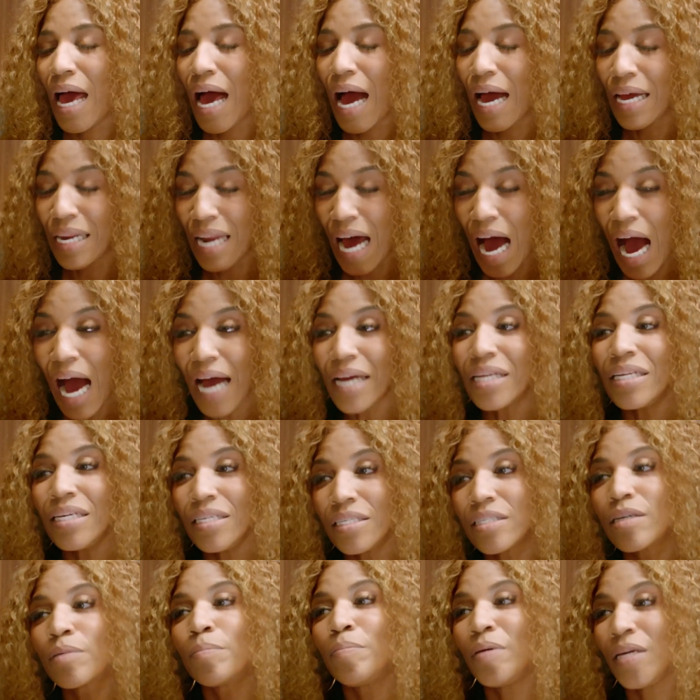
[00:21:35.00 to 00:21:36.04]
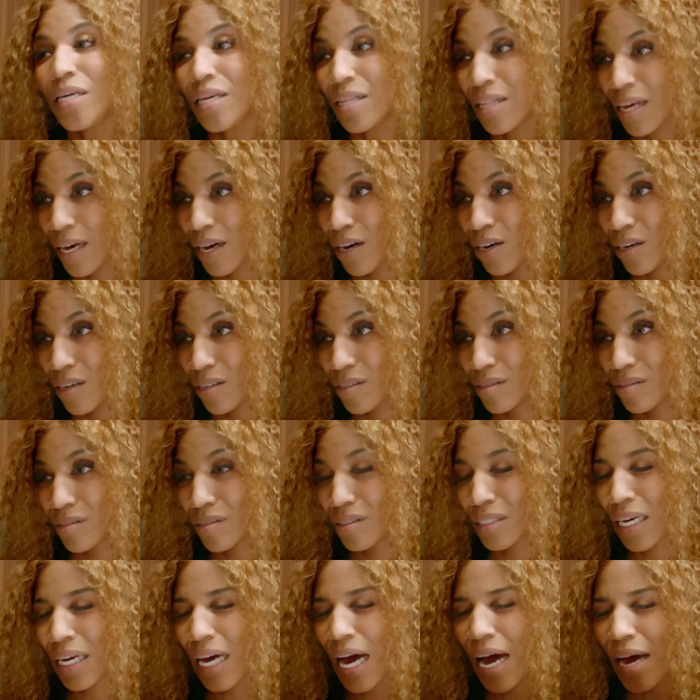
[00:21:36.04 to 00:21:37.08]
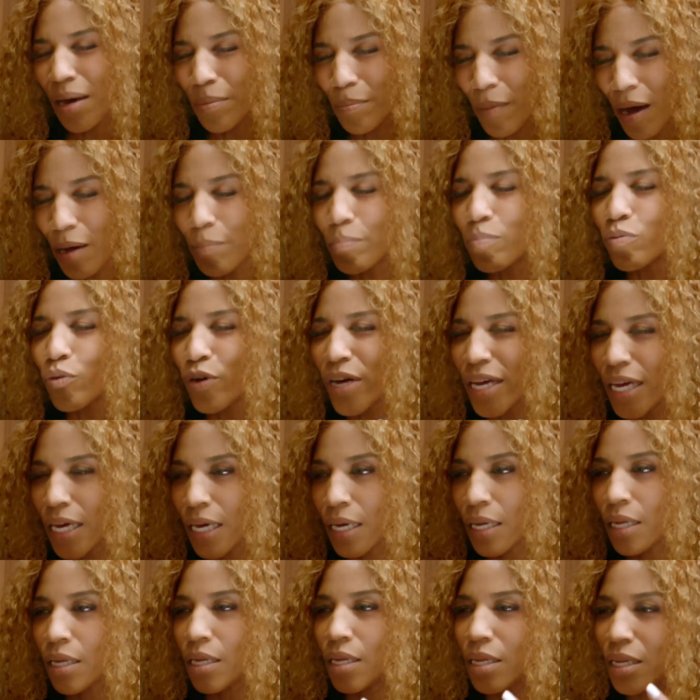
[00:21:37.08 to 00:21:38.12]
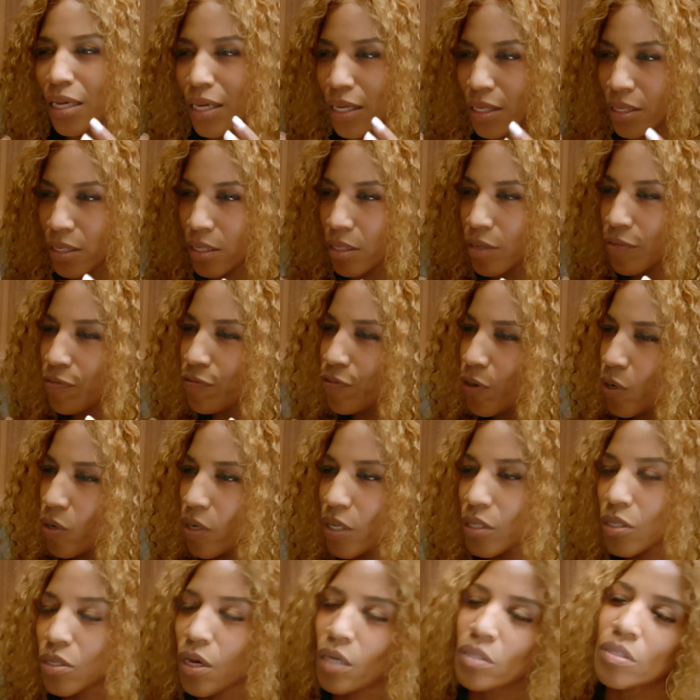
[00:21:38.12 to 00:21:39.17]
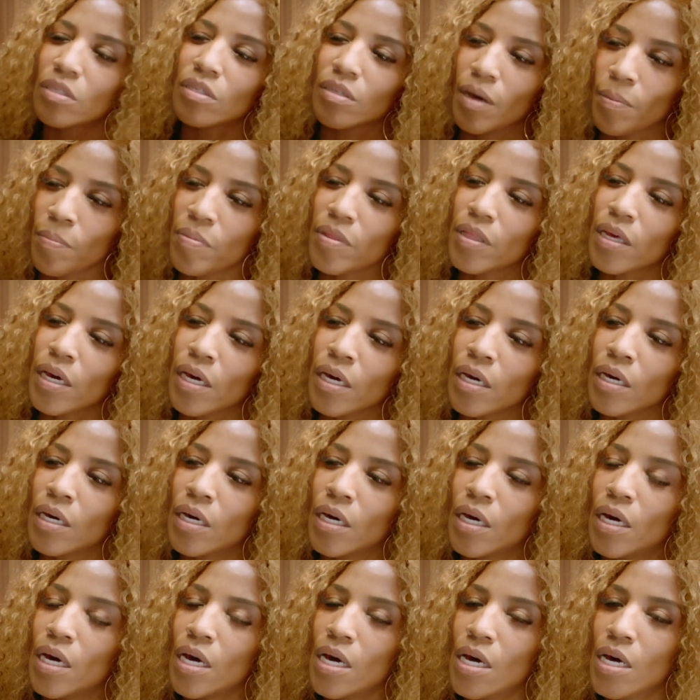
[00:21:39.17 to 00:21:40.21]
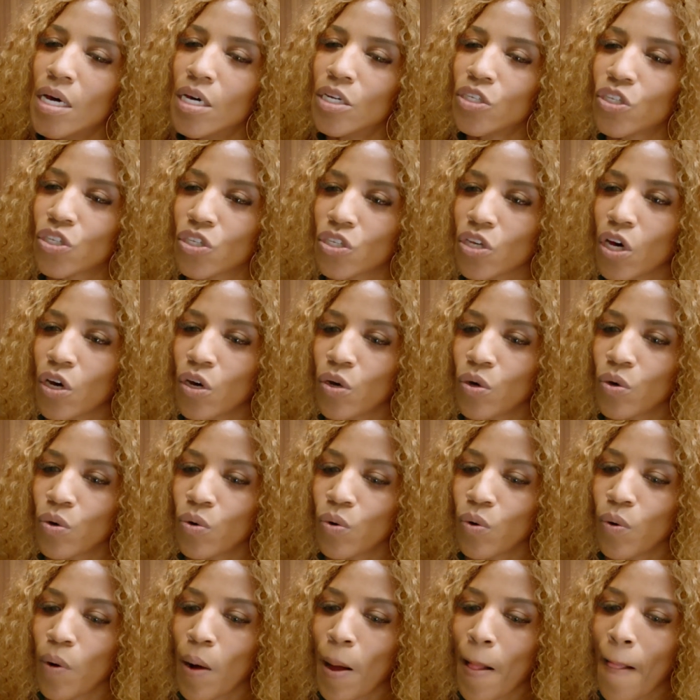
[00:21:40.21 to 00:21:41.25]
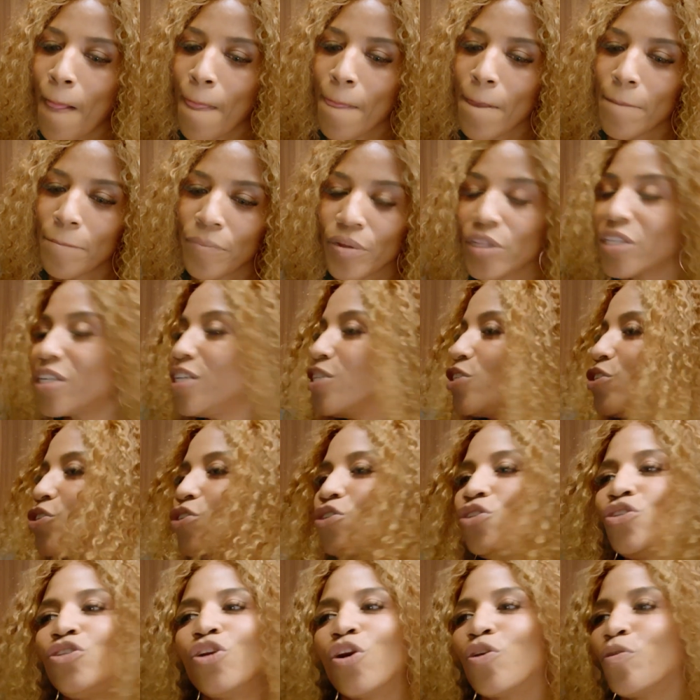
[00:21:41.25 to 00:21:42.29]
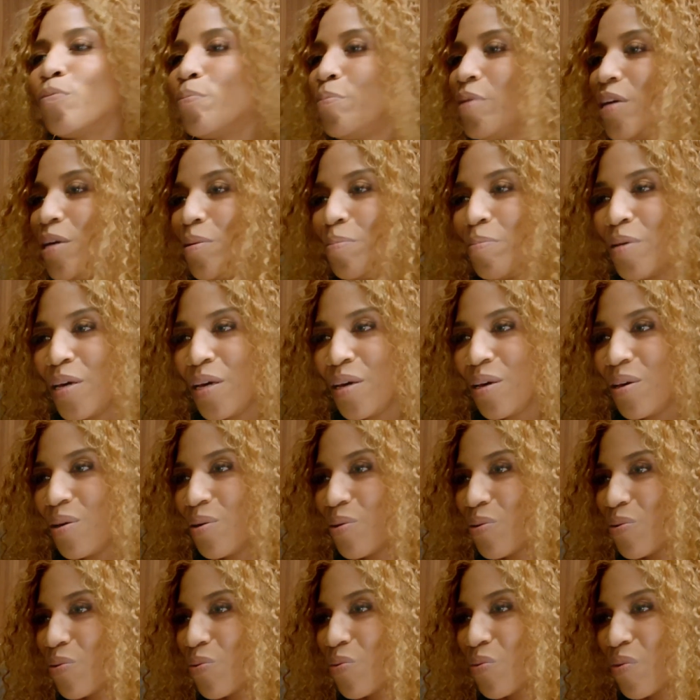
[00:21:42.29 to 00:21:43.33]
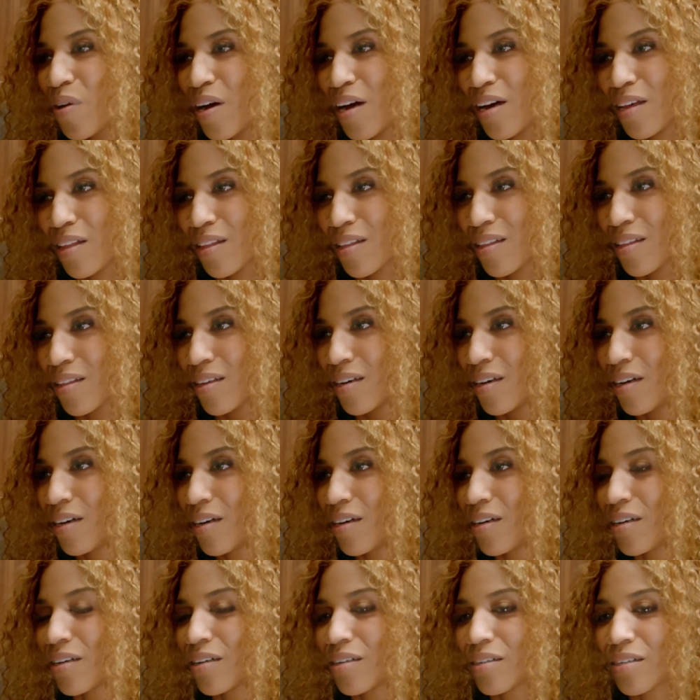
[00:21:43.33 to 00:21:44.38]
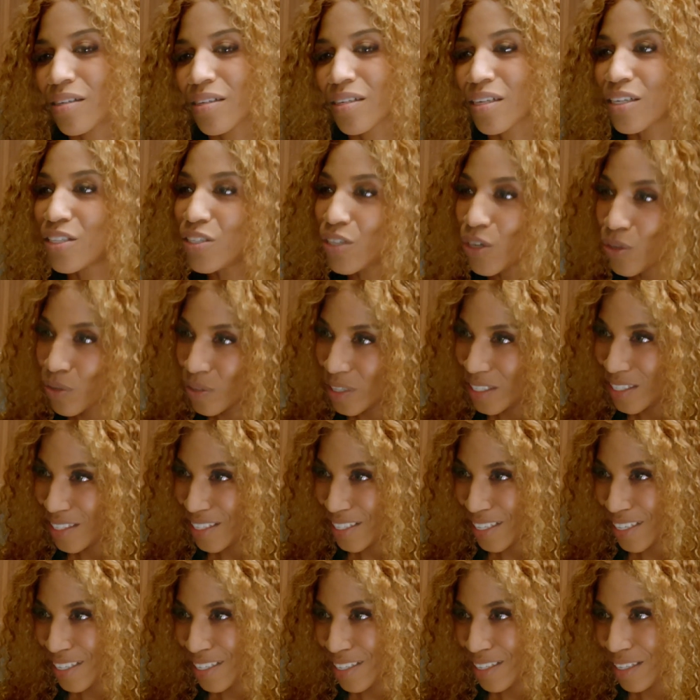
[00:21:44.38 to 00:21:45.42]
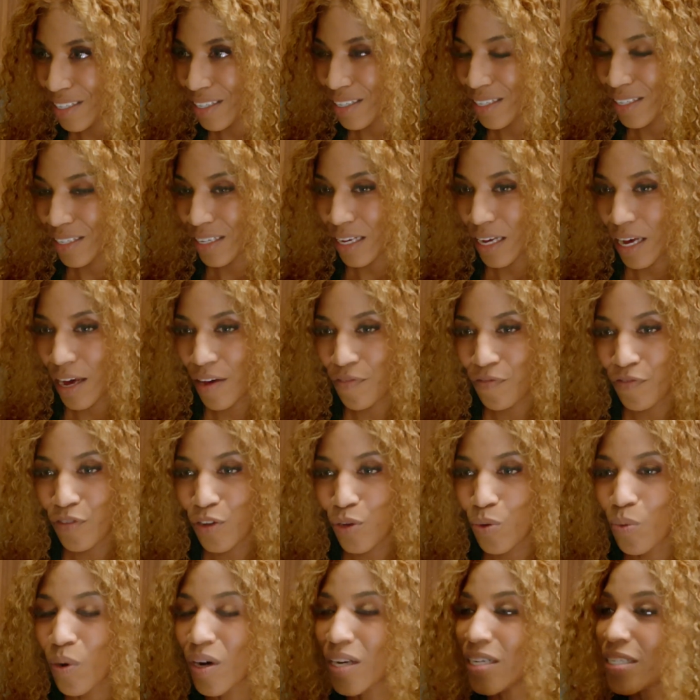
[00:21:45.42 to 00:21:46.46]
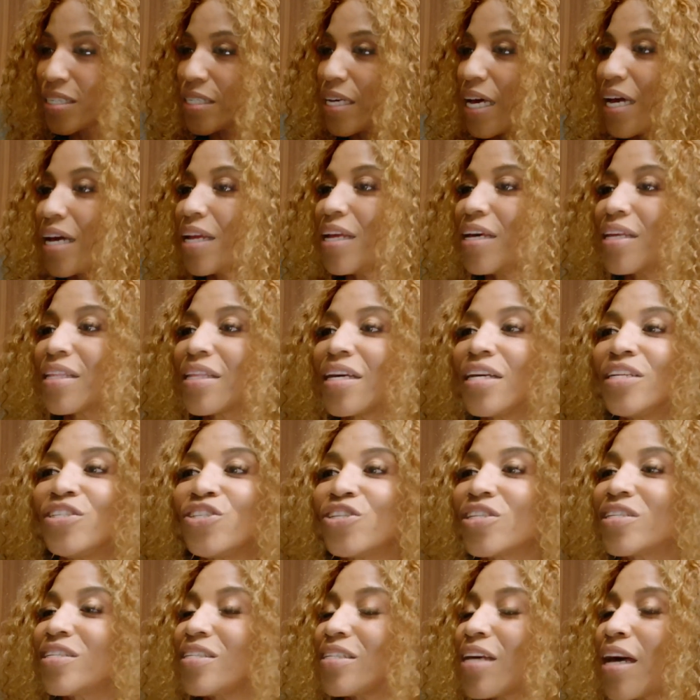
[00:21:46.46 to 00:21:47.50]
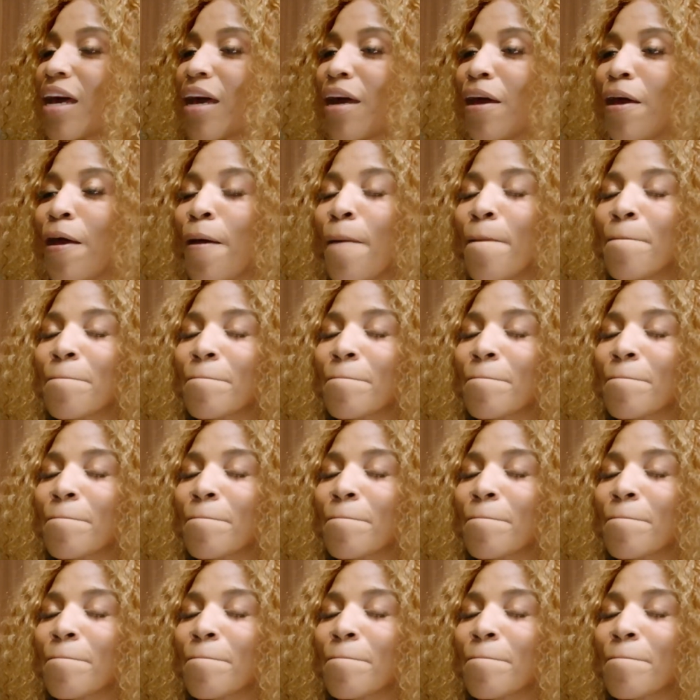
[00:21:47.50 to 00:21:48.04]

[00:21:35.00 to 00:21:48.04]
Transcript: And I need to be there. Like my brain needs to focus on something. So please don't meet me with condolences. If you want to say anything, just say,